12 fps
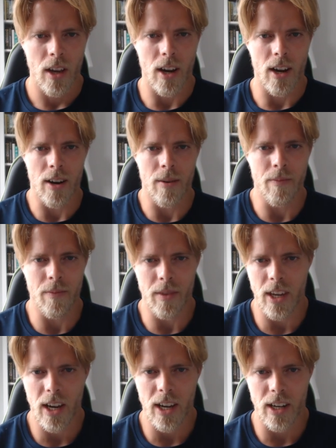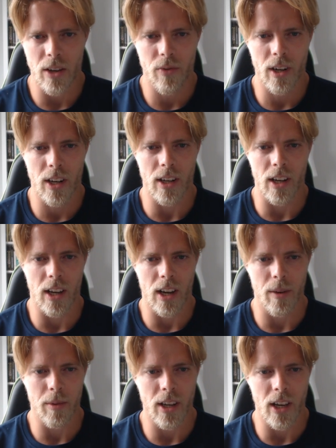Yeah, definitely.
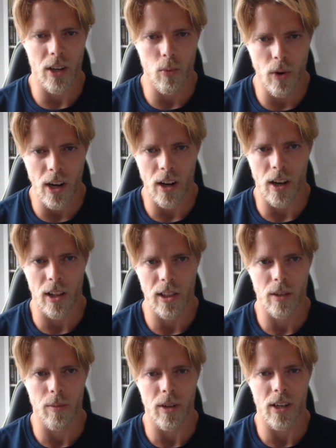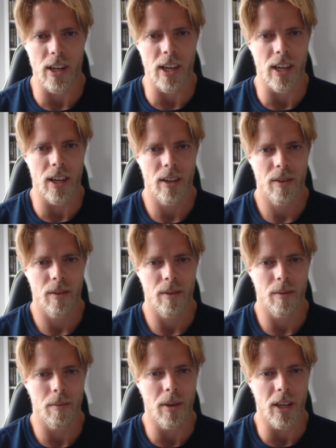I mean, it will ultimately
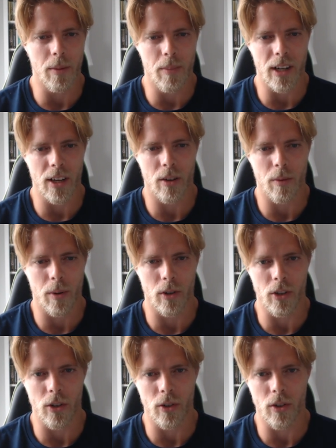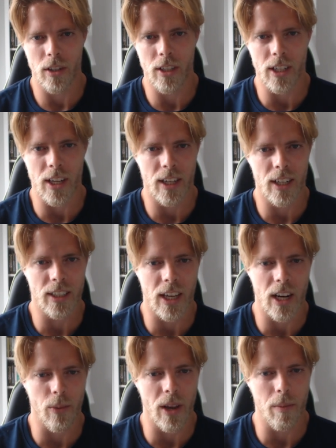be dependent upon your genetics
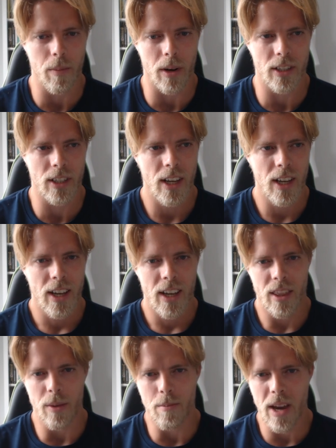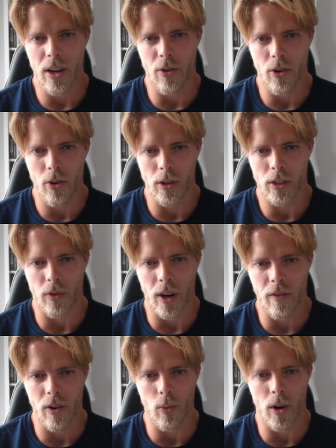anyway, but the main rules for
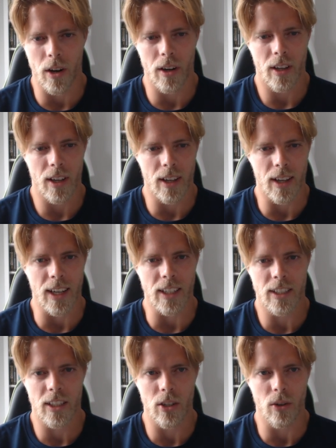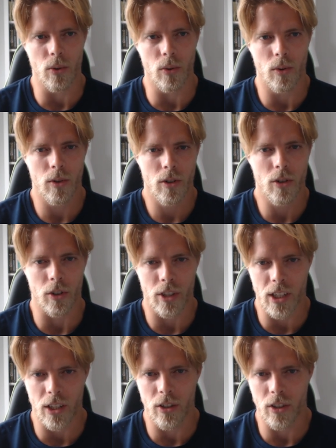everyone is to
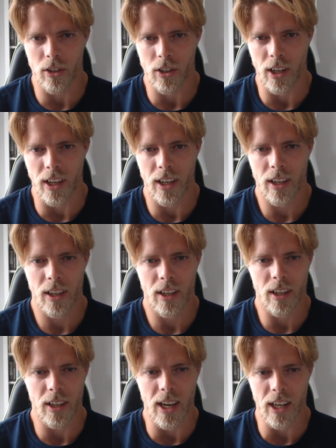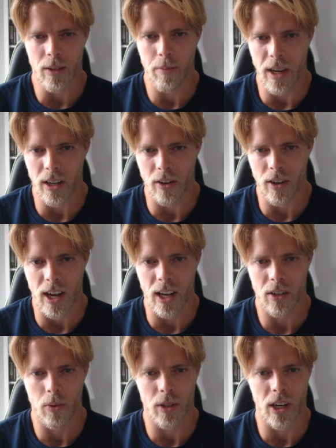continuously get better
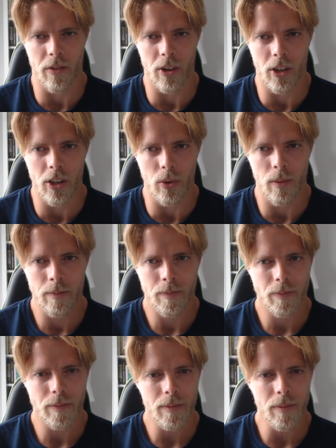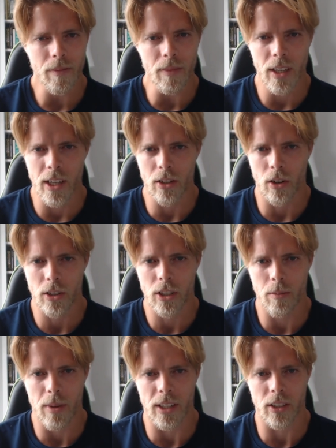at whatever you do. And it
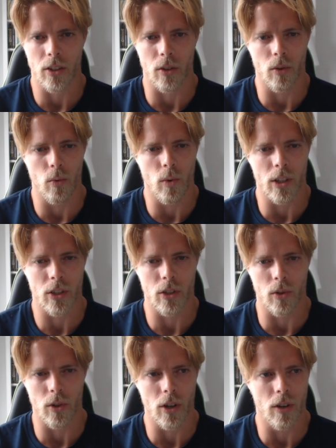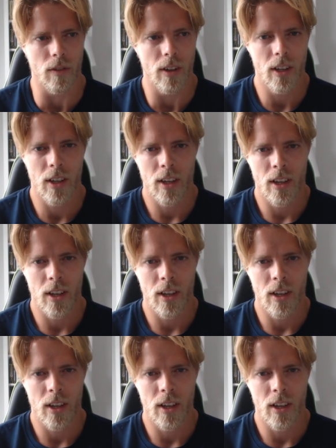also depends on what sort of